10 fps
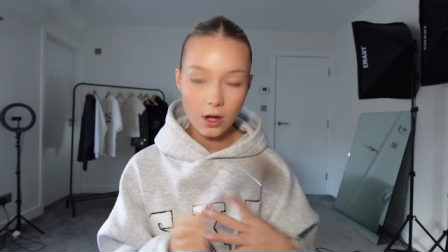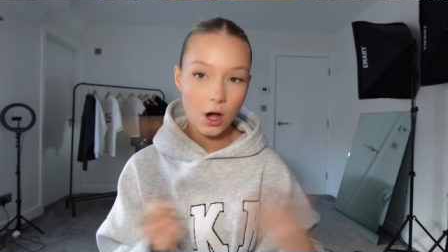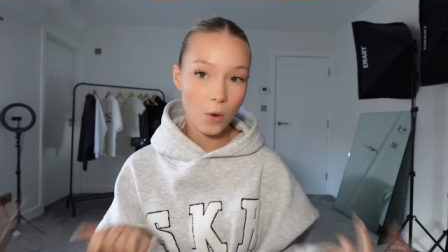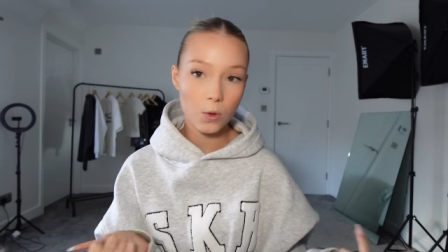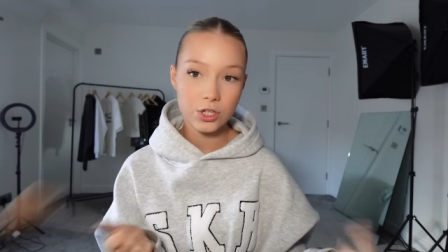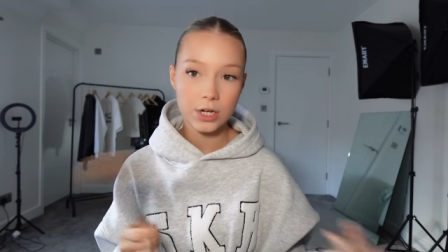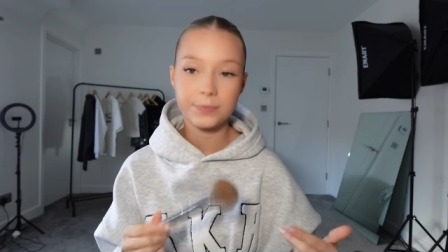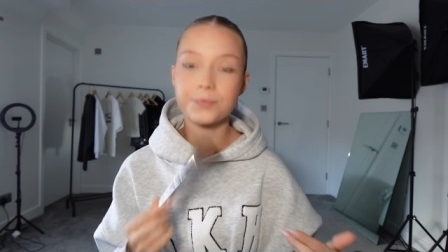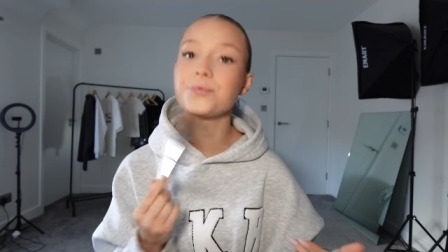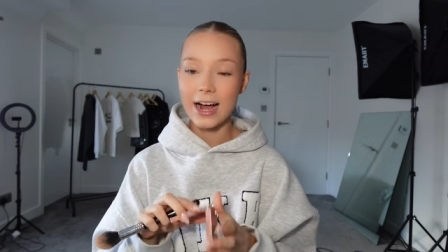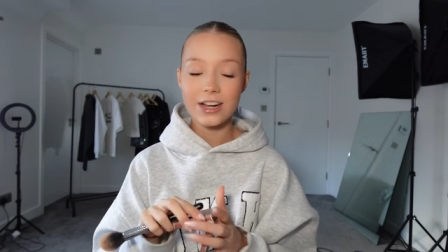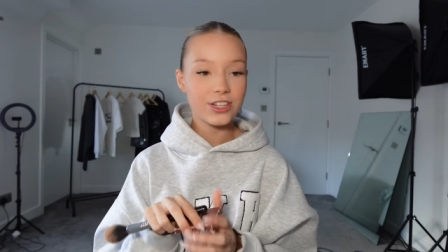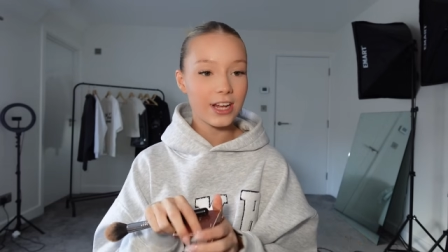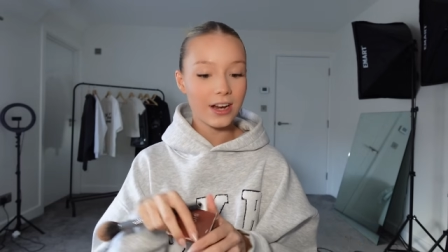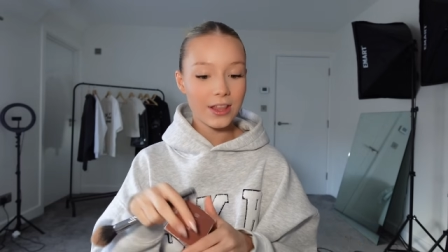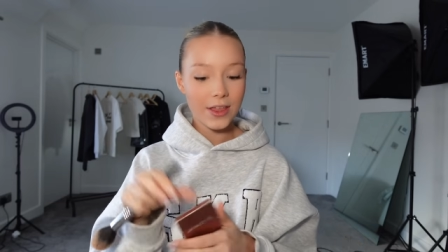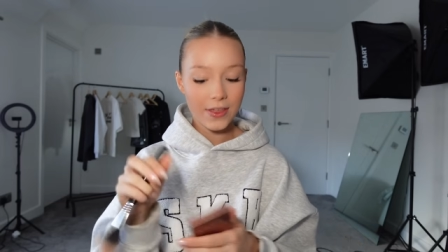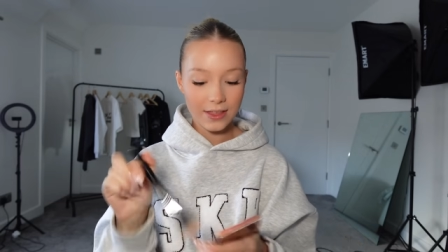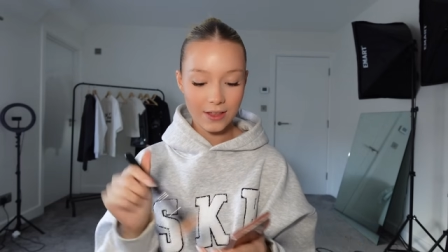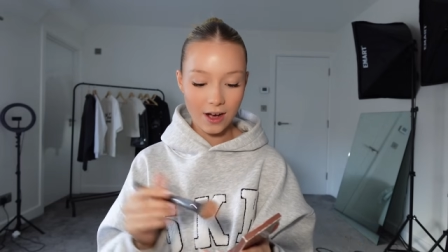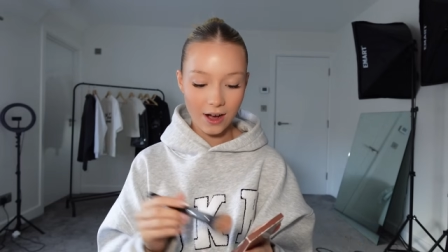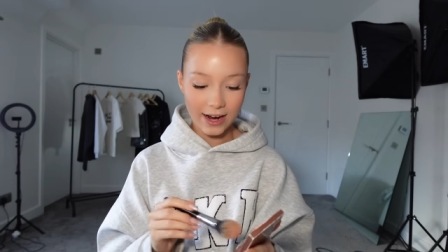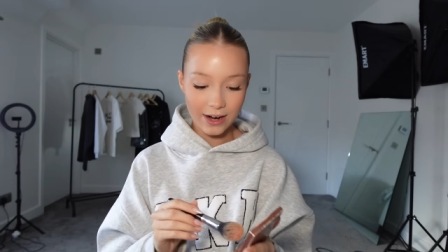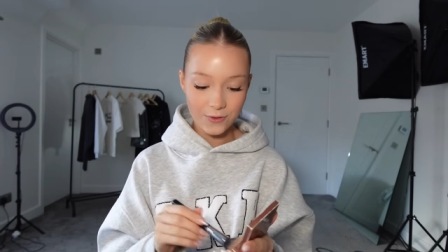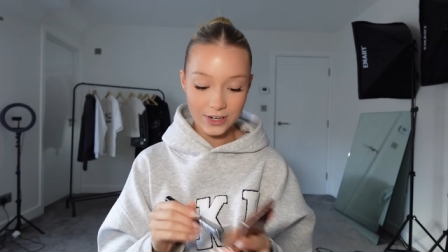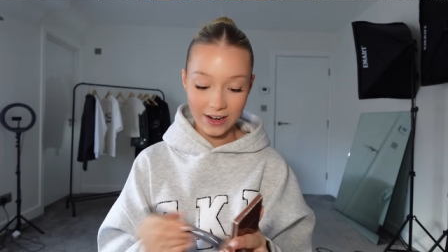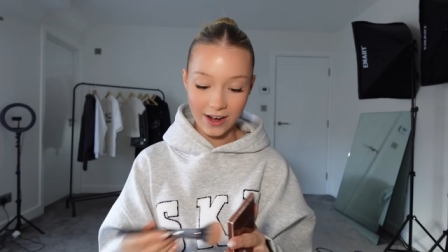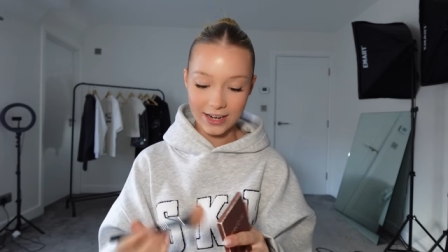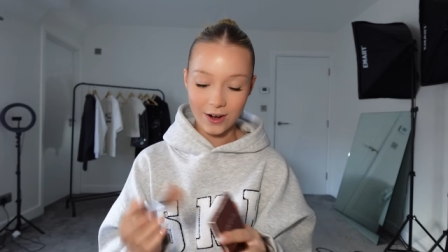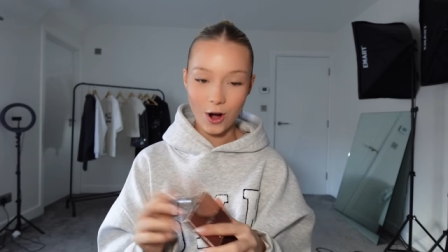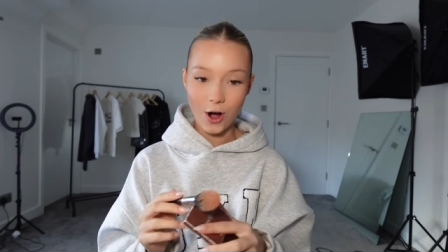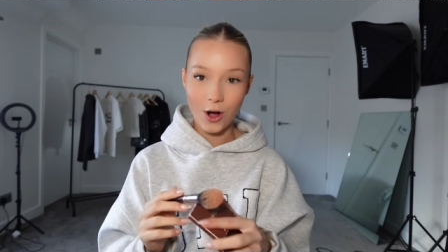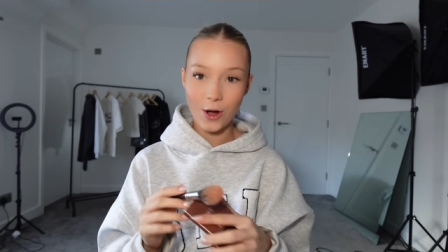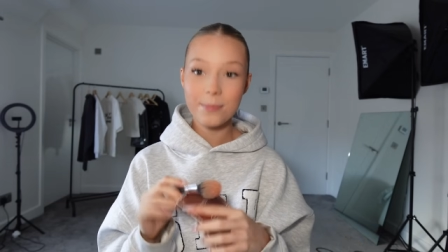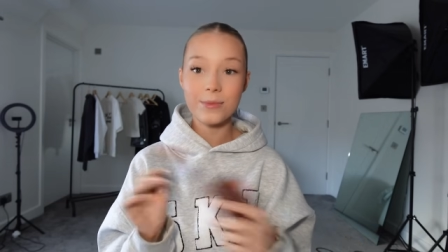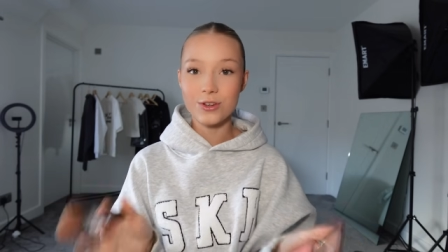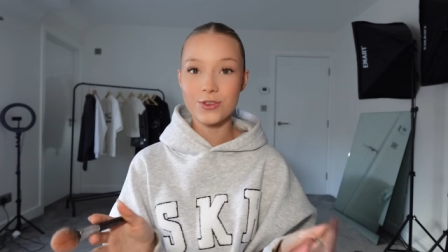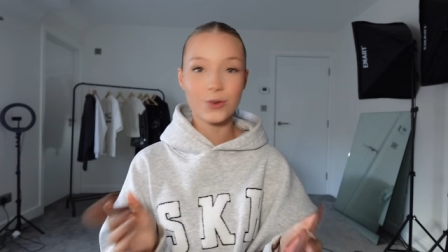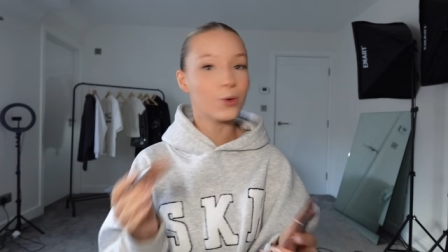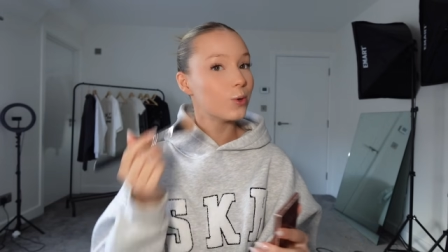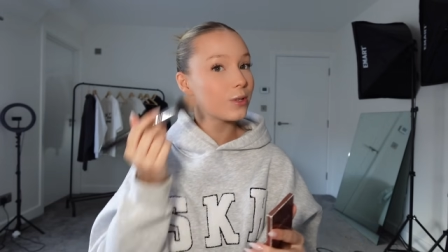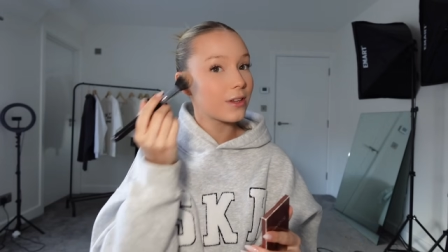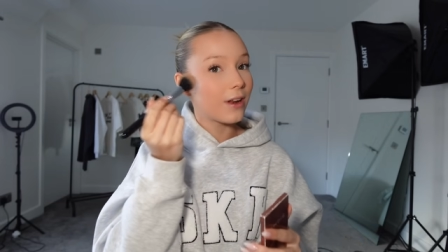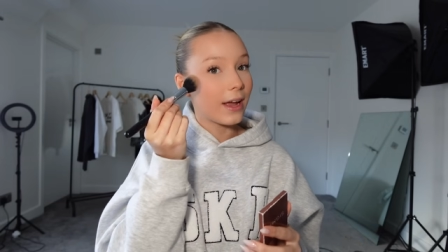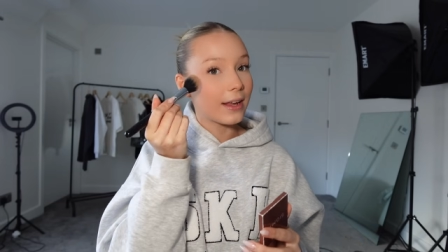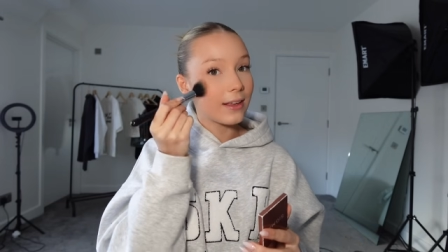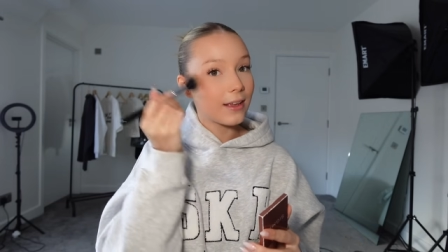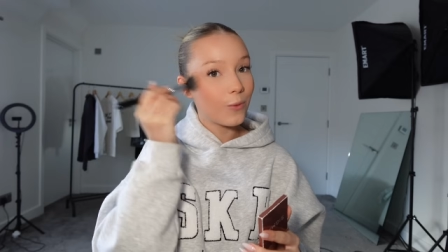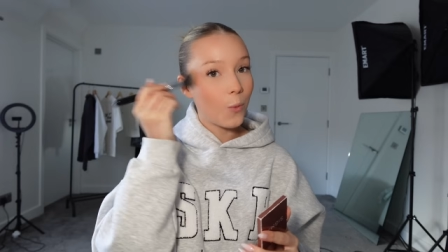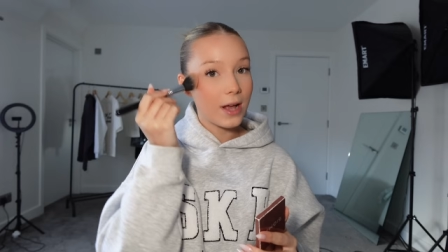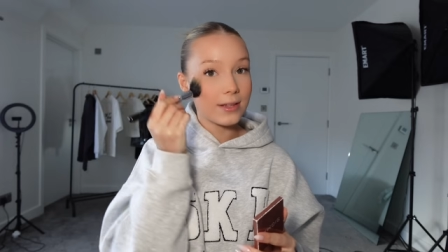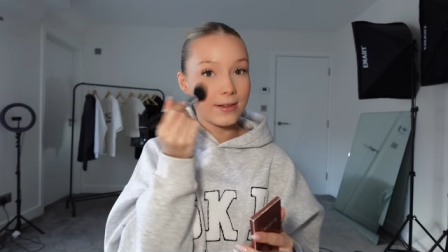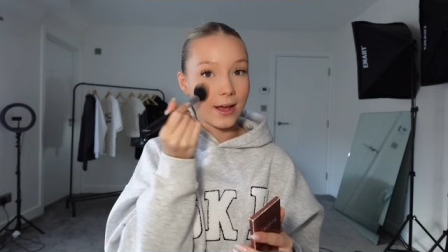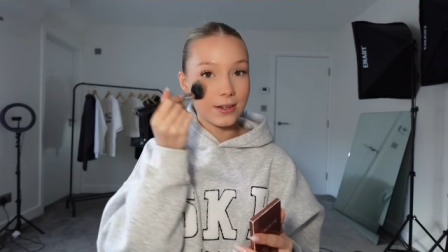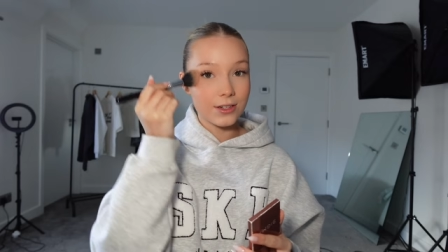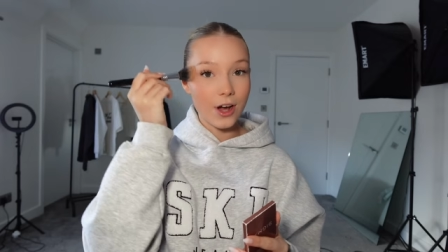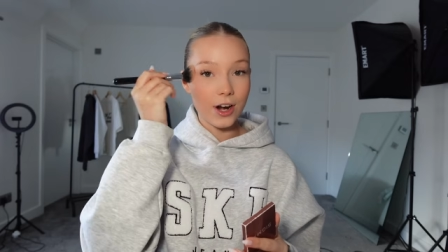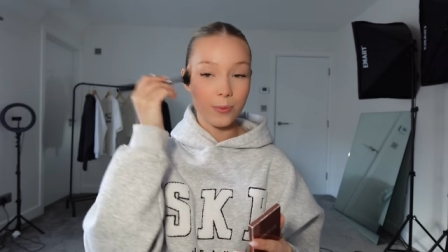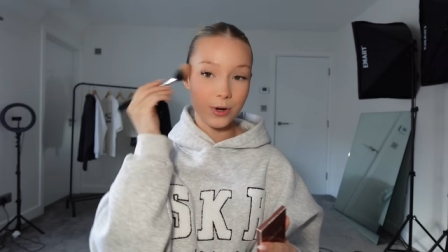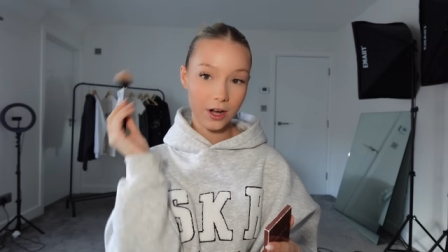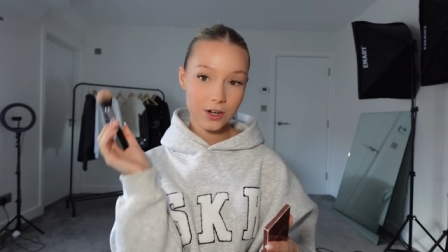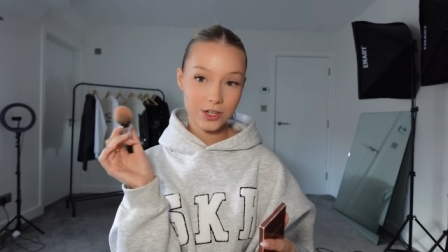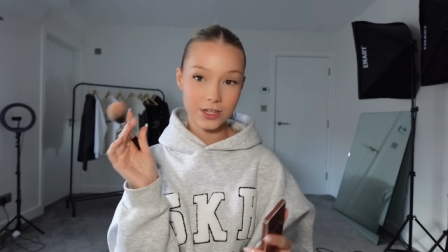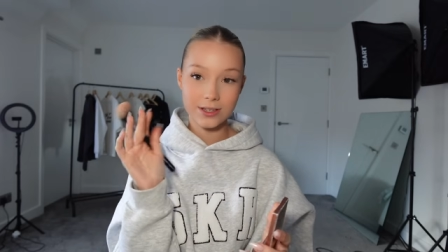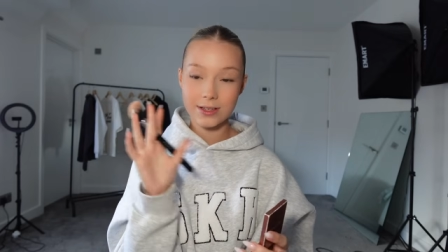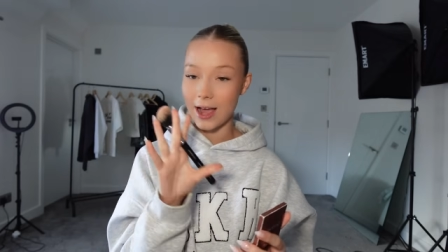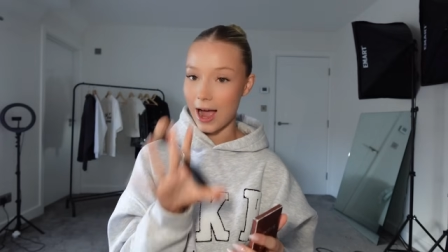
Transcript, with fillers: I'll watch it. Actually, another thing that I really like are musicals, like West End kind of productions.